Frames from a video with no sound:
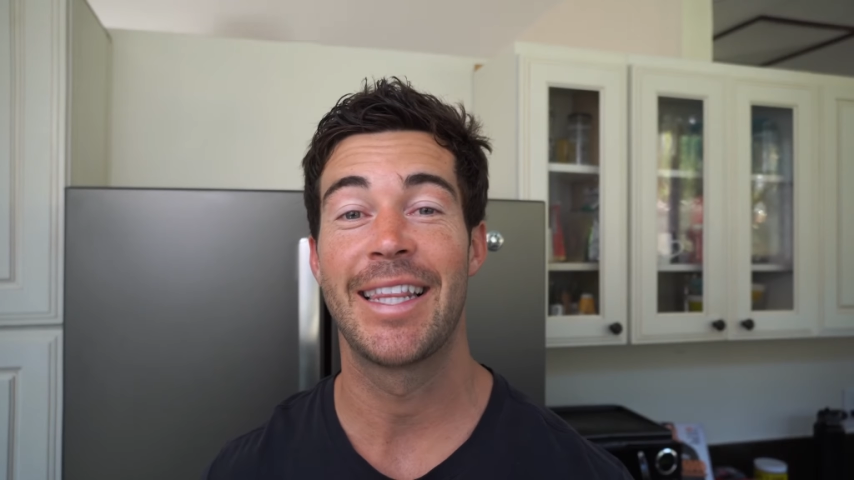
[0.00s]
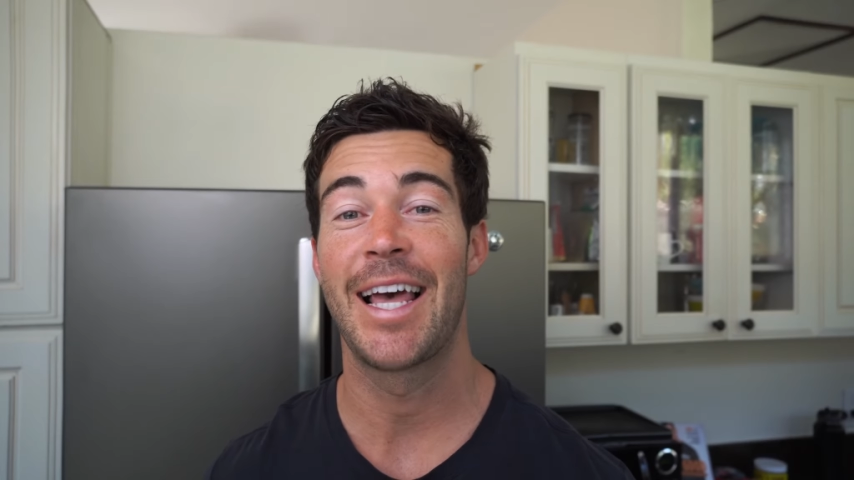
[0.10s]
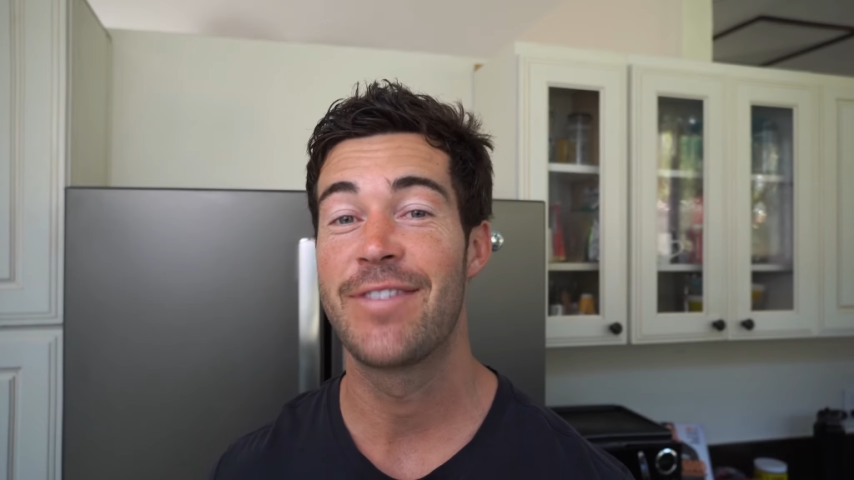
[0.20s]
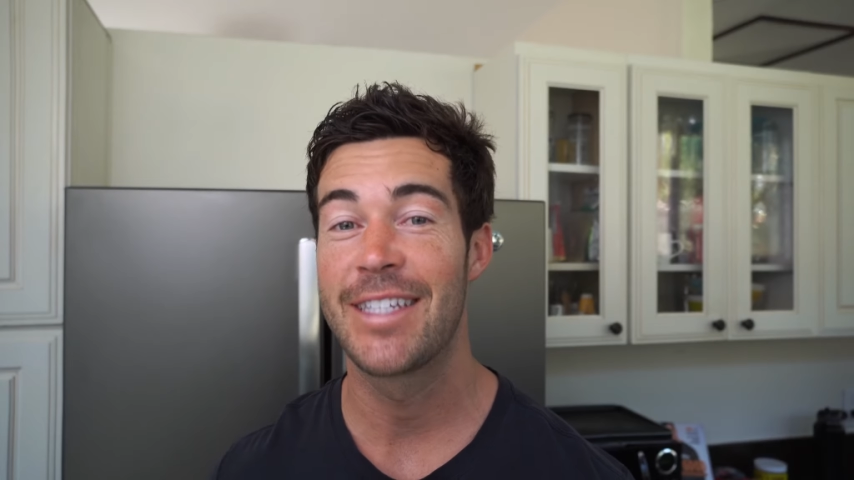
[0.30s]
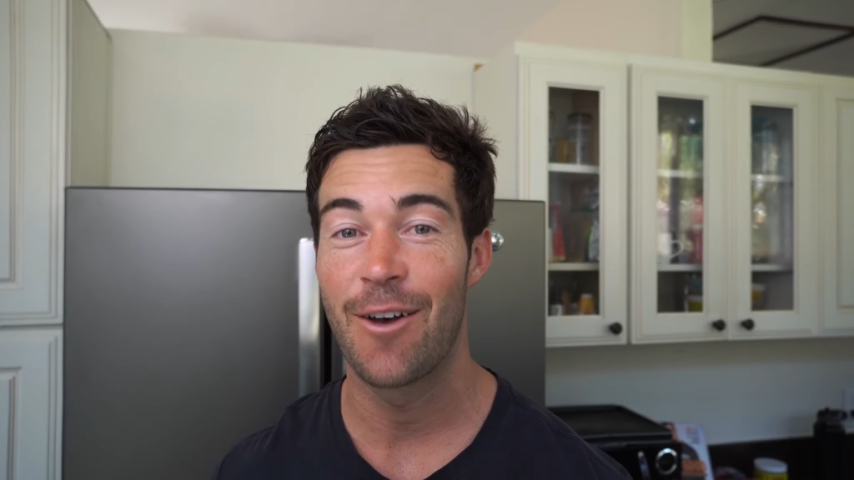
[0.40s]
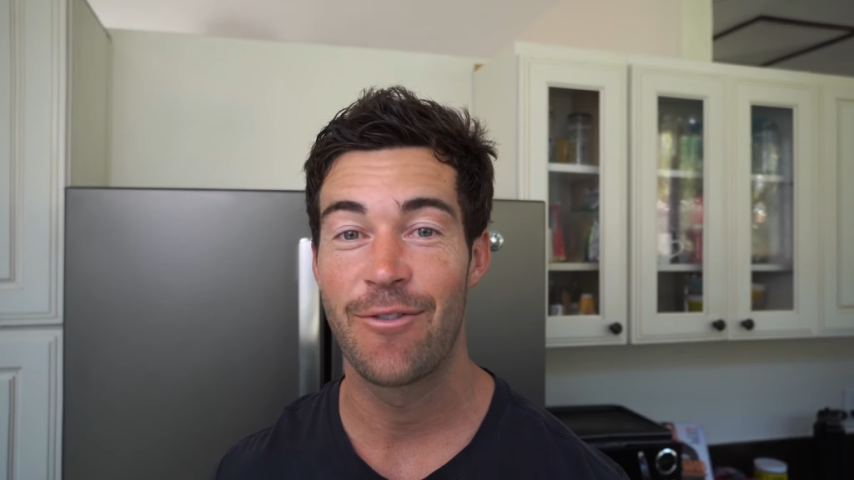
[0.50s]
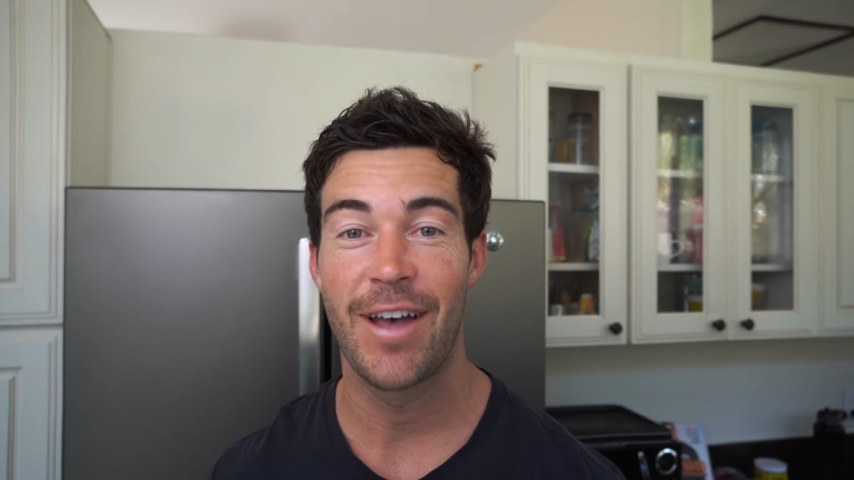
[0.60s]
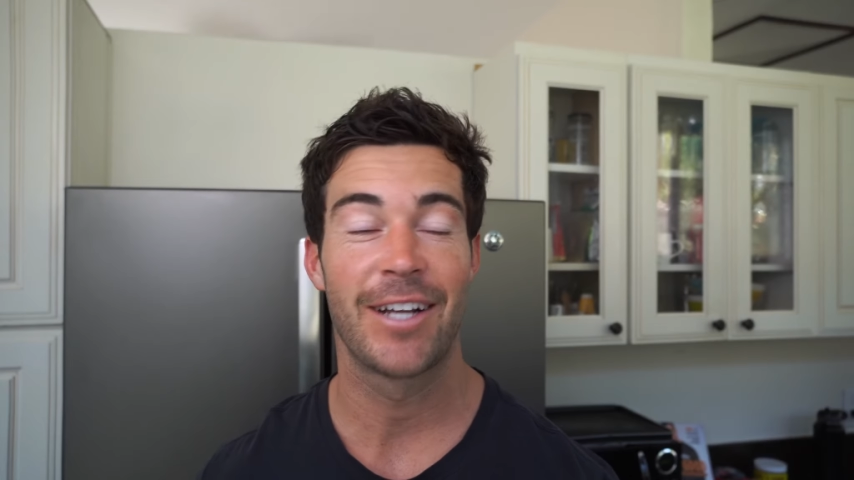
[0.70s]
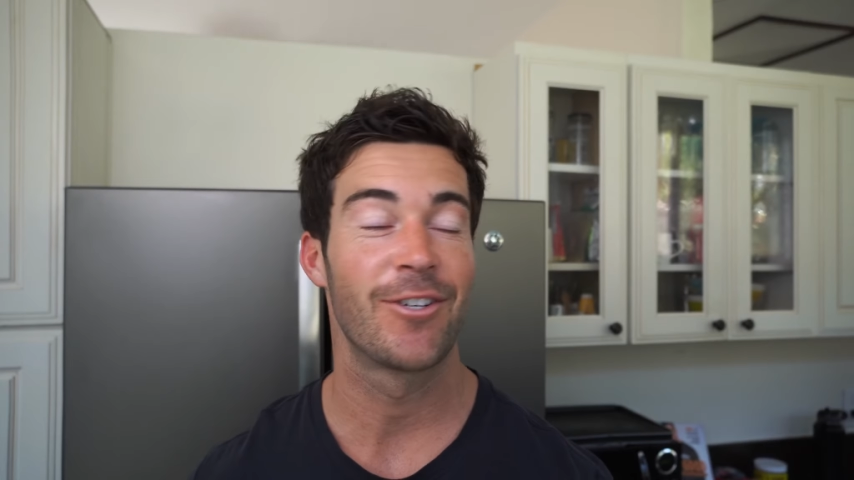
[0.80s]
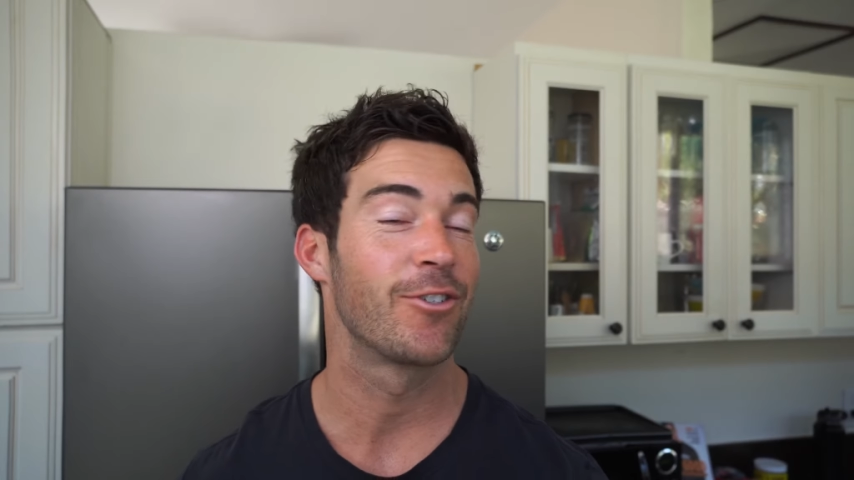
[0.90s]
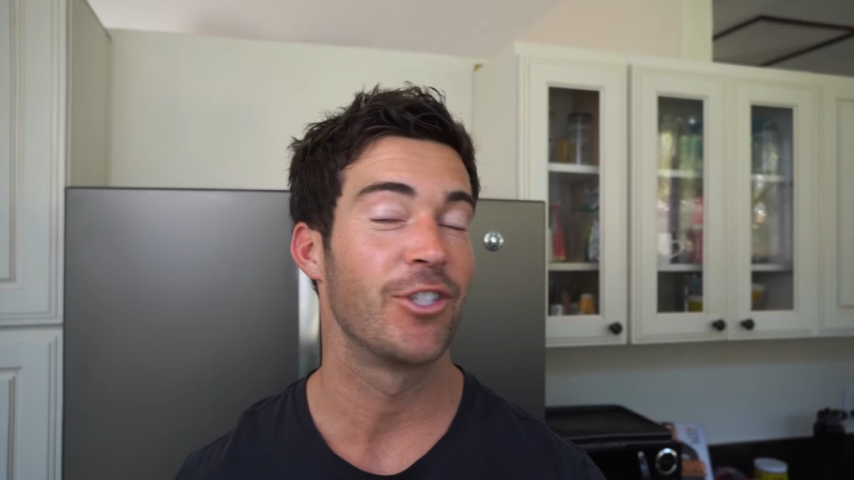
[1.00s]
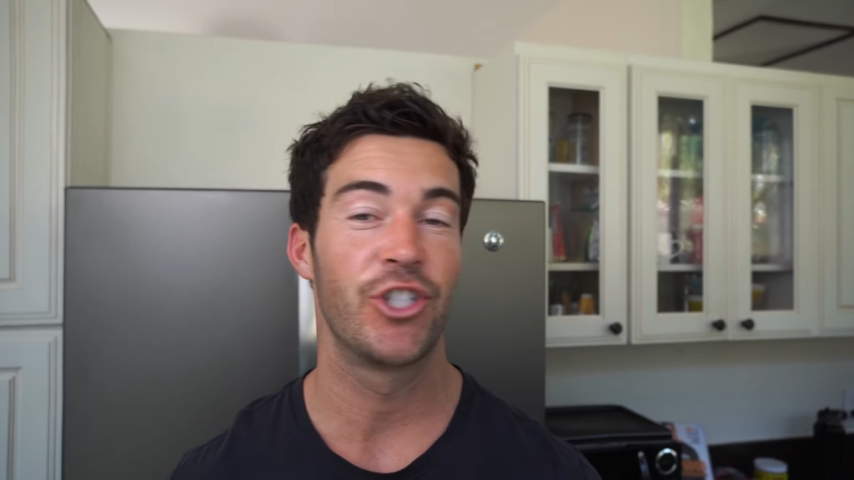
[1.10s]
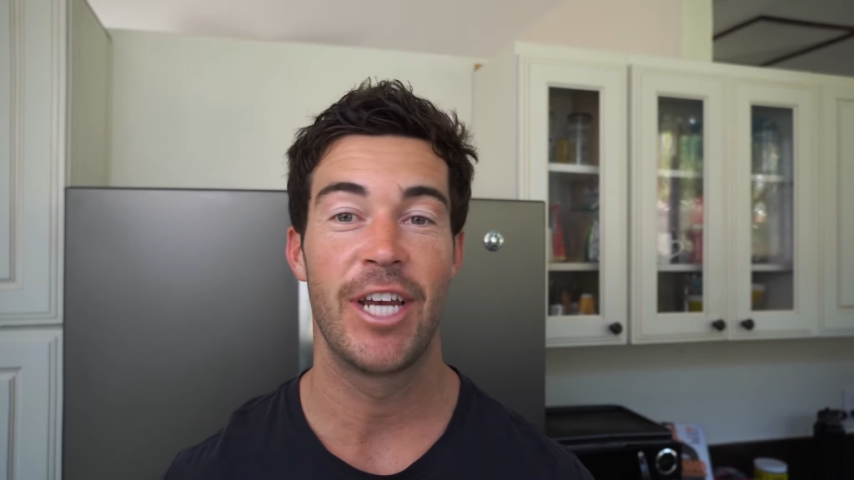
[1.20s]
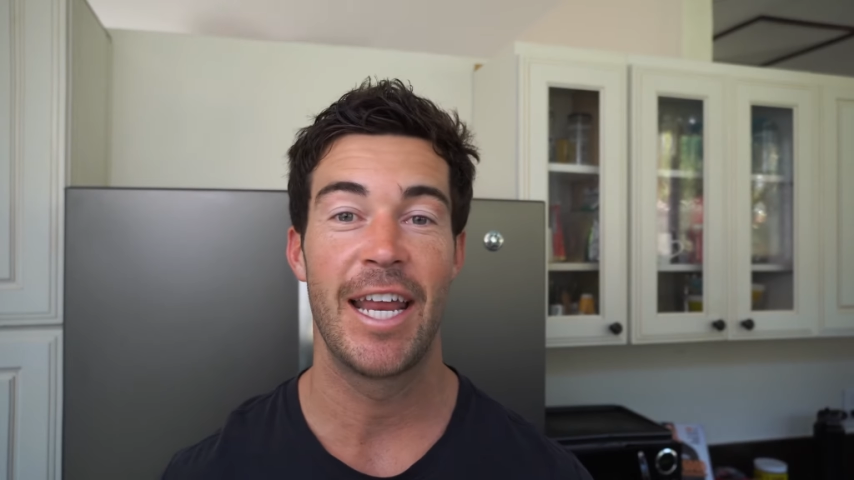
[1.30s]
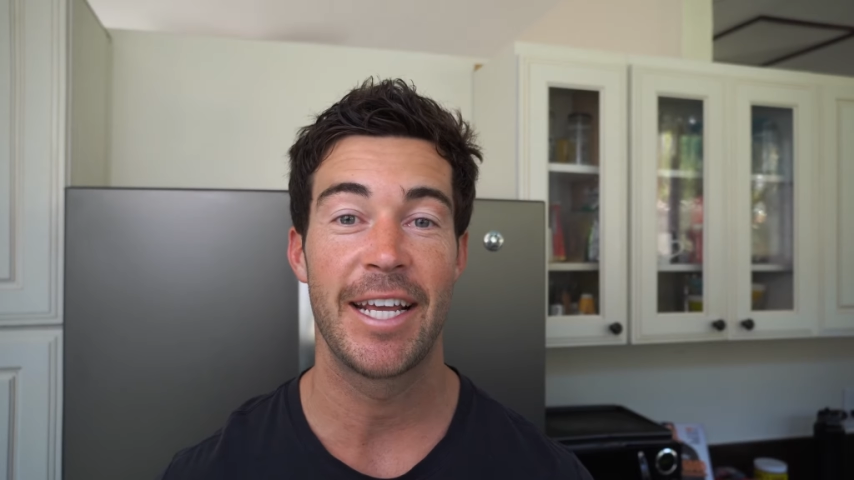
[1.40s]
lifestyle factors and
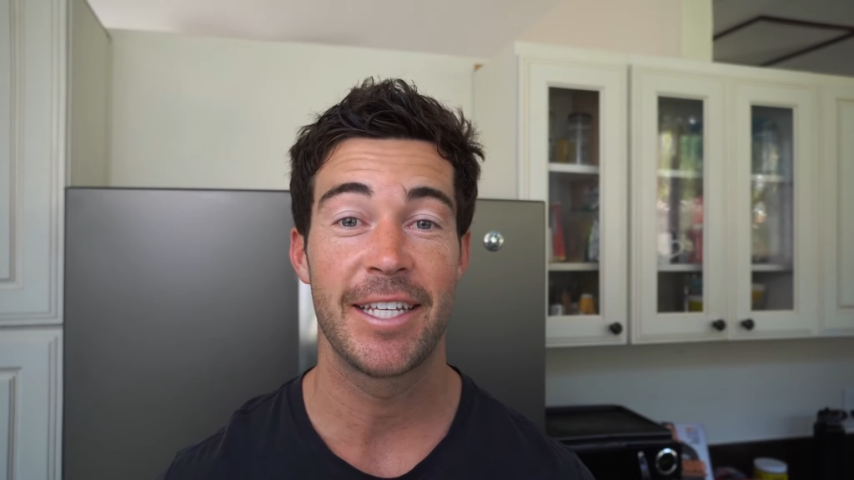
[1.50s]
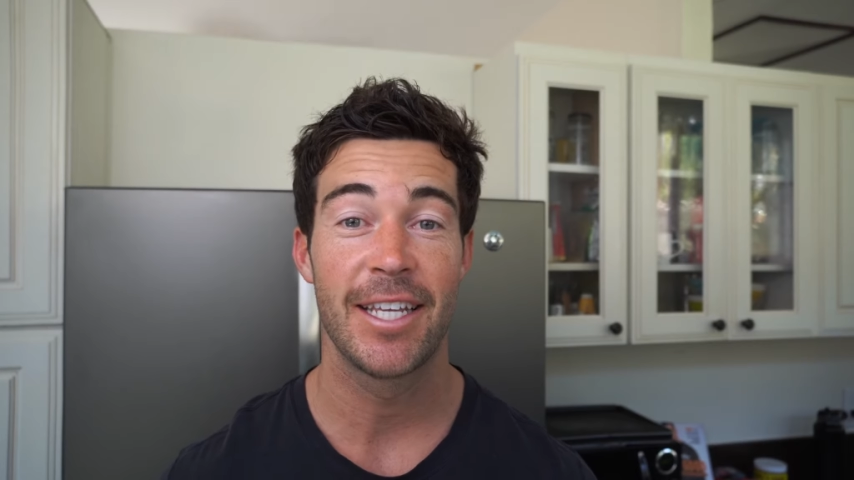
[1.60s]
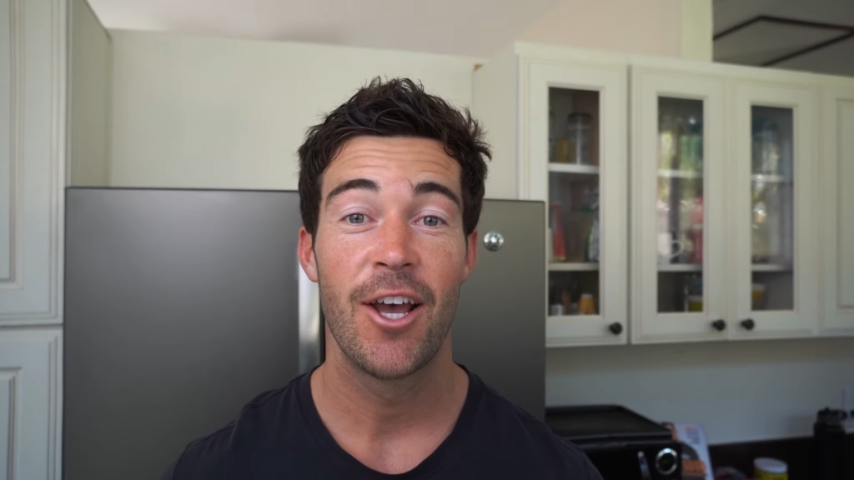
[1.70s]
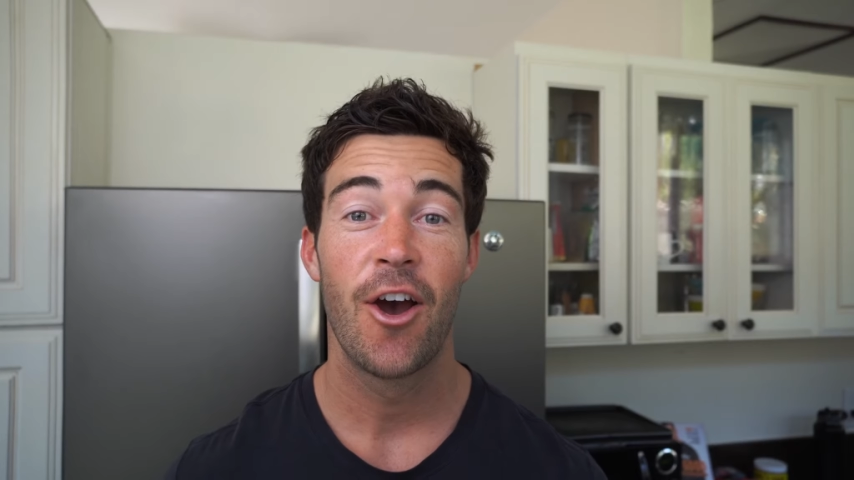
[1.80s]
genetics,